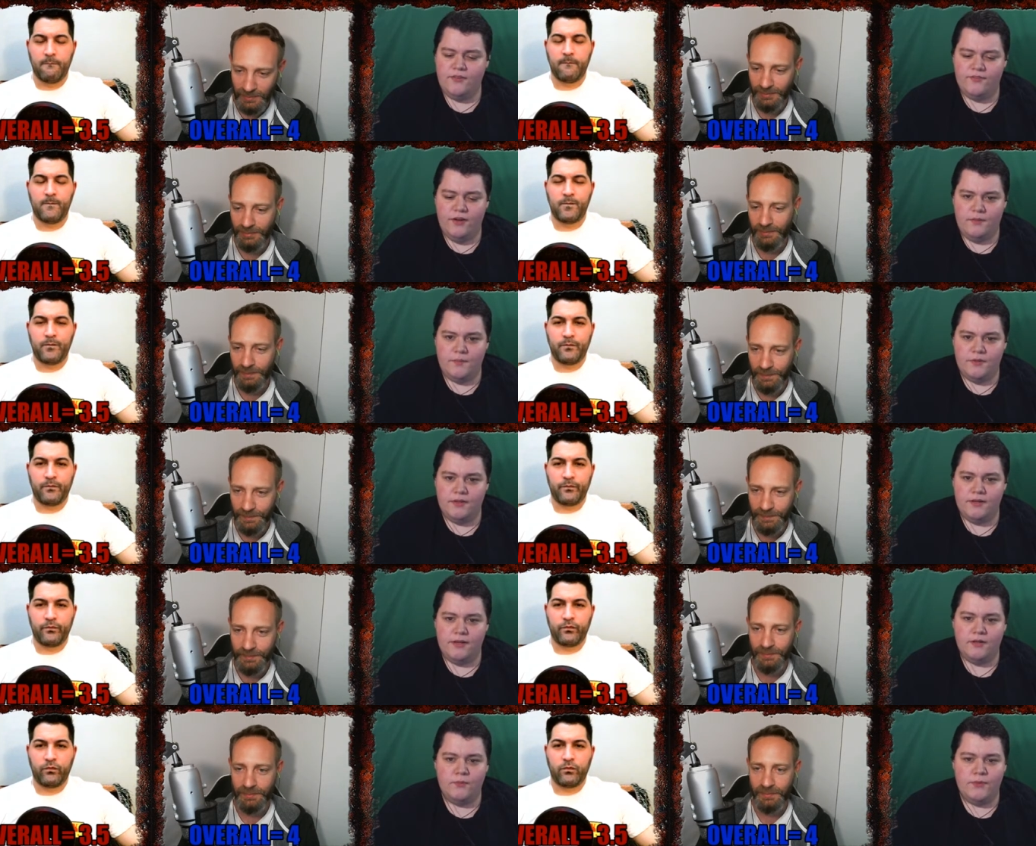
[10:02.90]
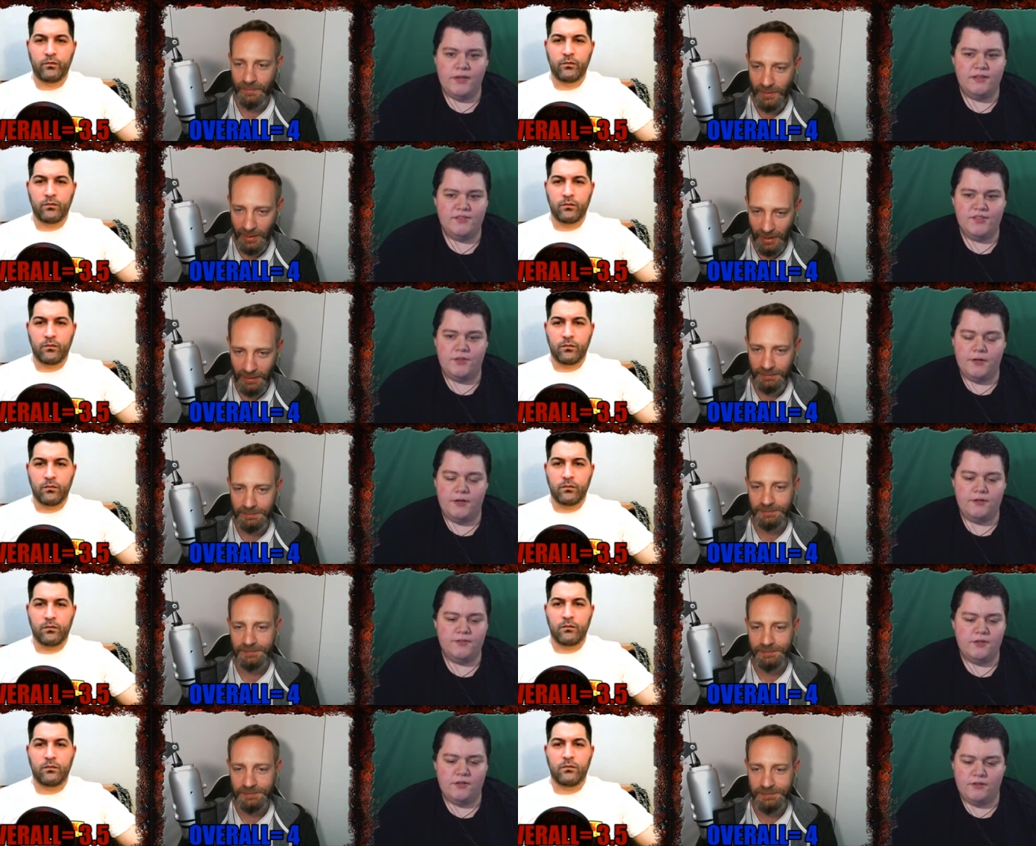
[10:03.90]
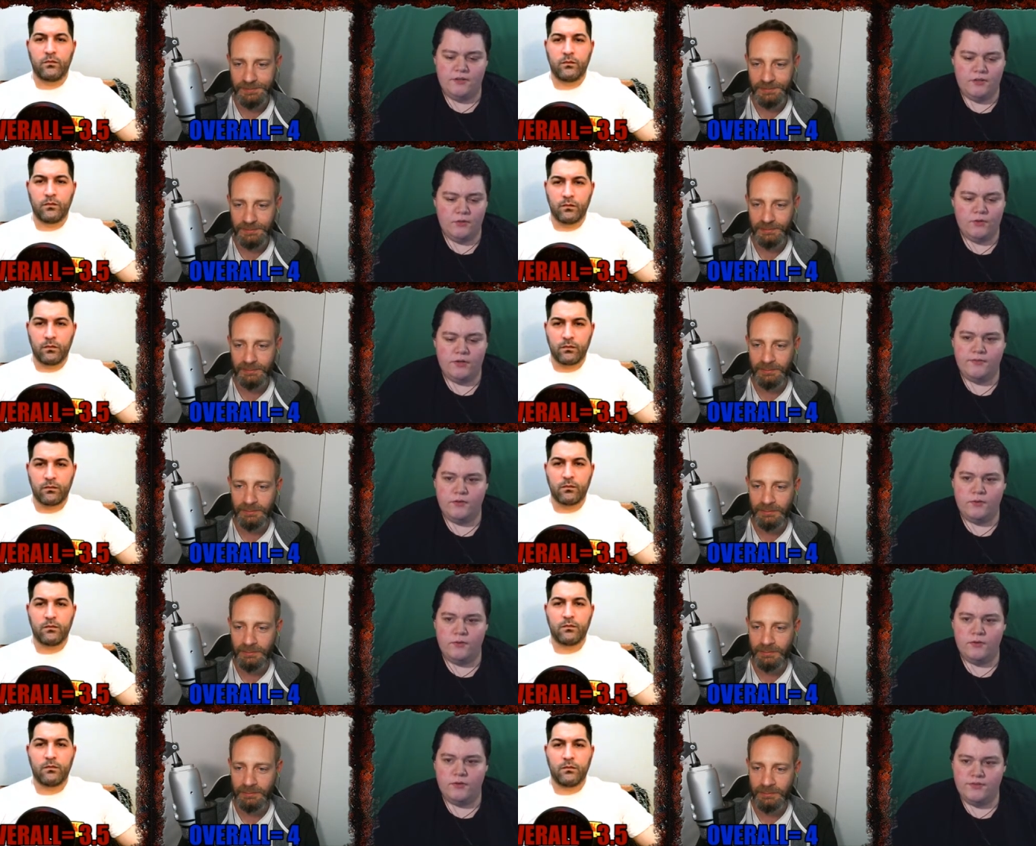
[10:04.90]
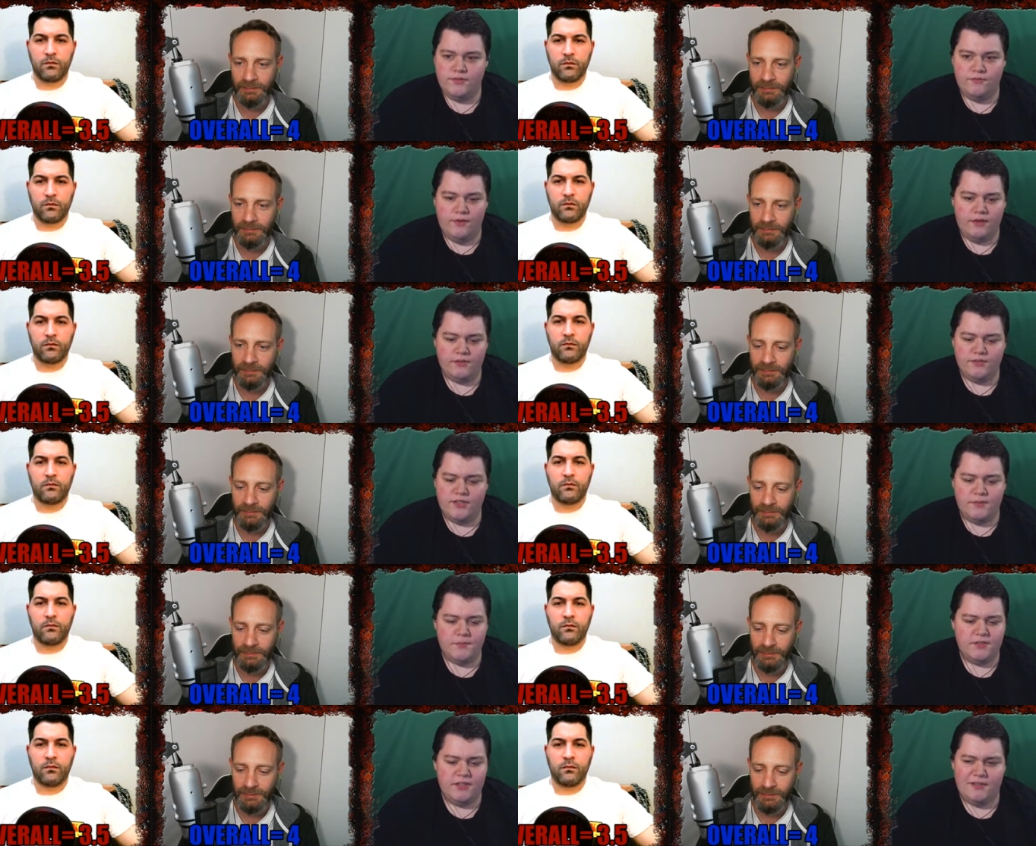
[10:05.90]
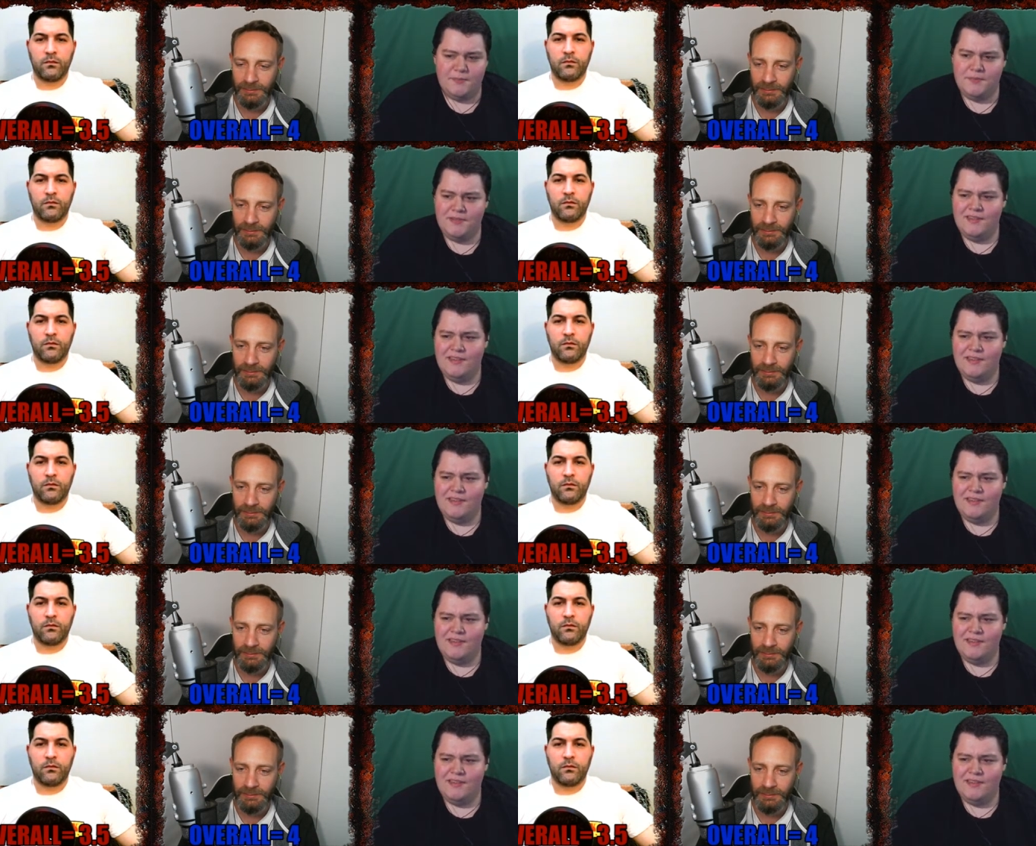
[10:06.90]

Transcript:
Speaker 1: of development there. We get to yep. see the Barons in all their glory, of course. Vale steps up,